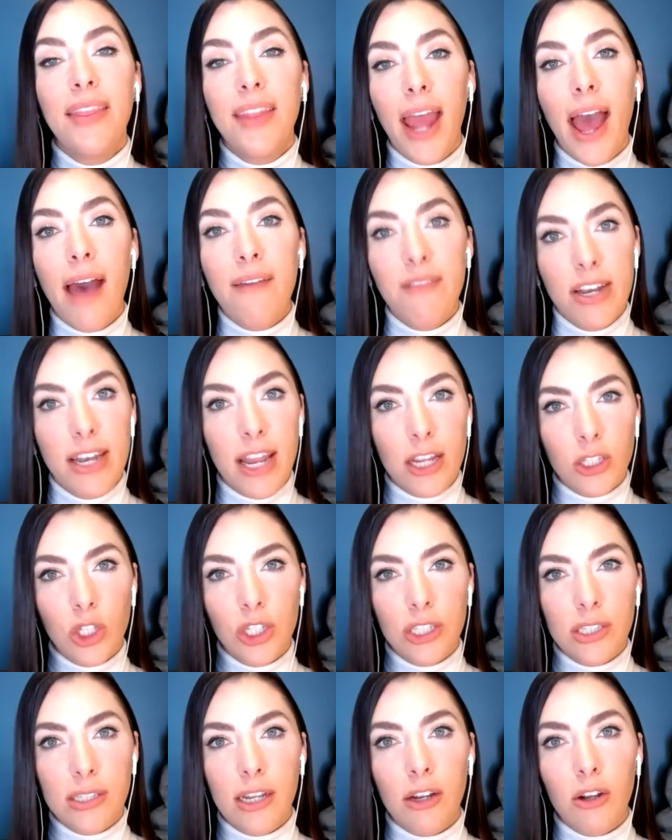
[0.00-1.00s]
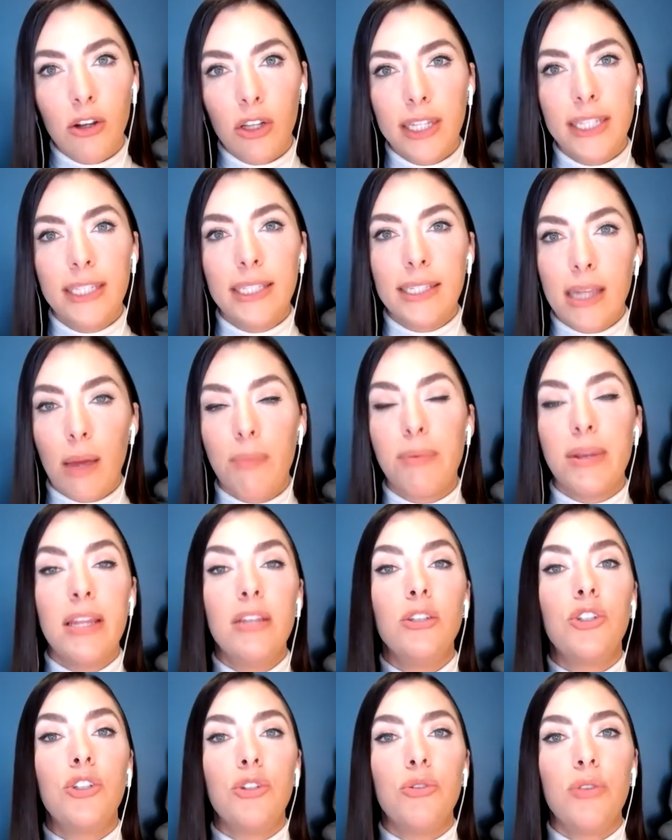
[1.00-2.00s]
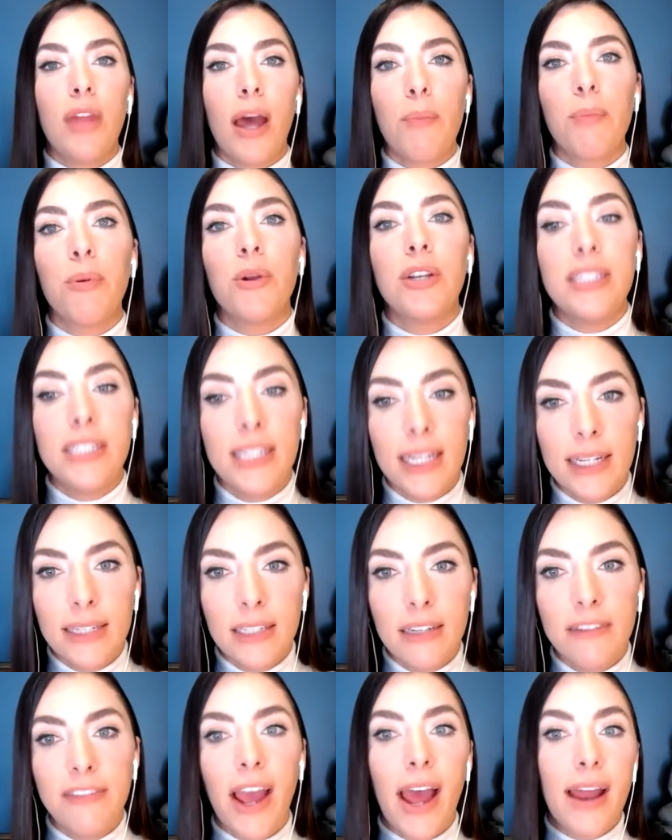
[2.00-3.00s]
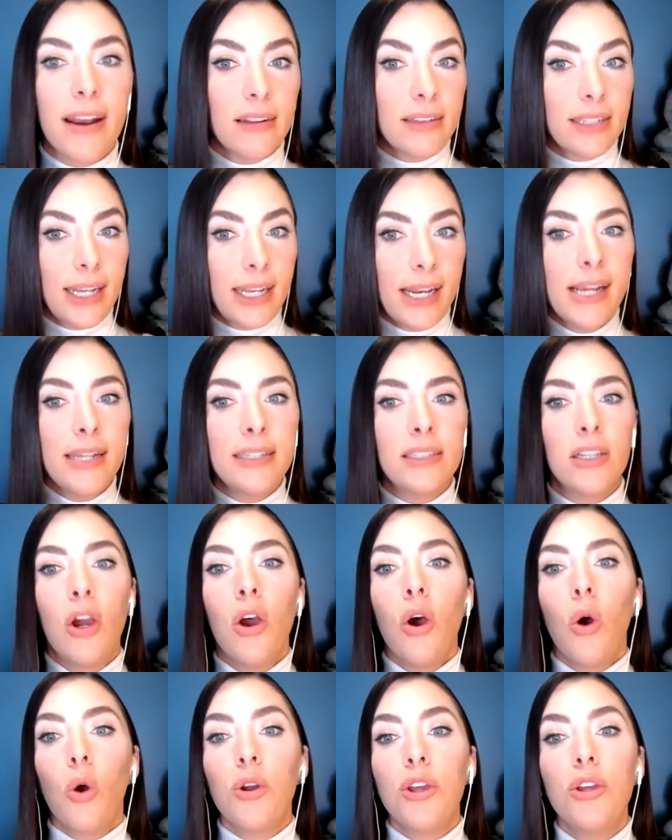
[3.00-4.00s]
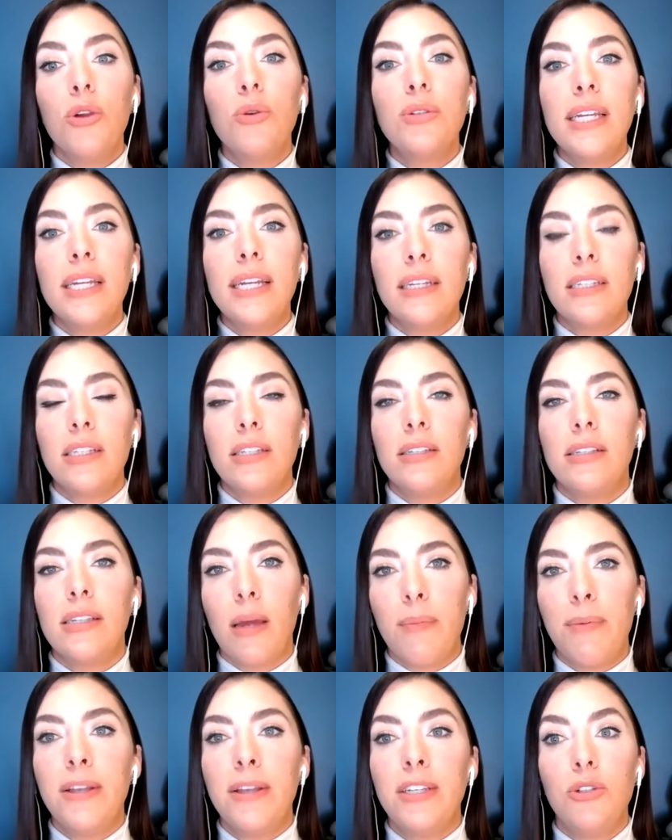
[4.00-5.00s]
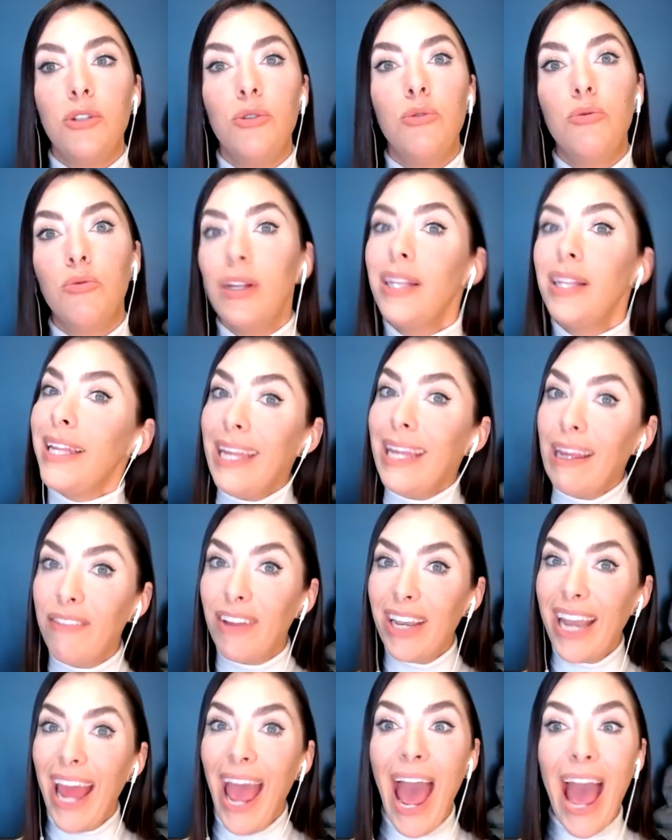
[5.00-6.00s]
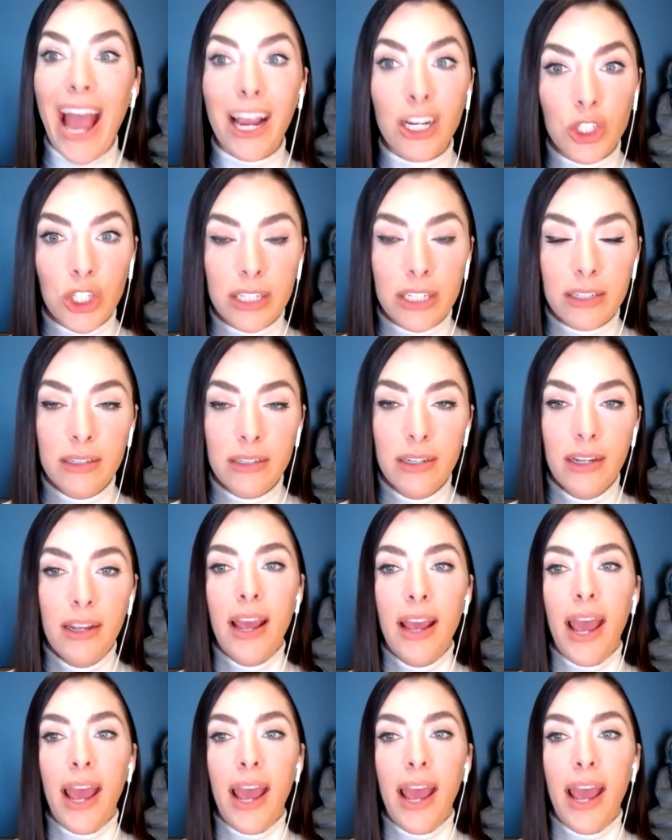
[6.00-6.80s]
and they haven't necessarily stepped into that predictive analytics or using it to step into really even action.